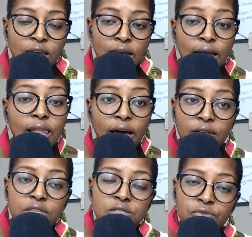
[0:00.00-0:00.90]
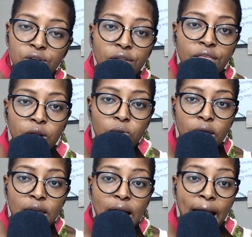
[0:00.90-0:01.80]
A lot of us feel that
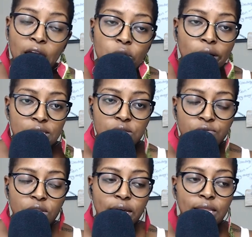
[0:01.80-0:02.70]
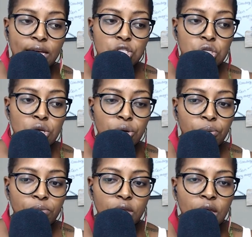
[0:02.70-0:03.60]
way. I know I used to feel like that
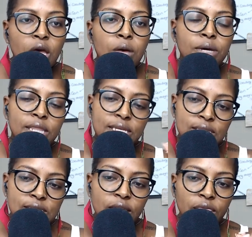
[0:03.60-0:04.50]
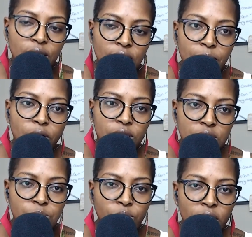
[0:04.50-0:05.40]
too. But this is the thing about this
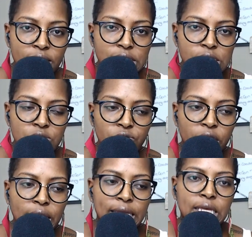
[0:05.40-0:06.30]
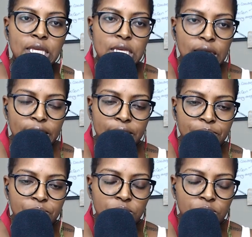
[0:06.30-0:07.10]
process, right? In healing,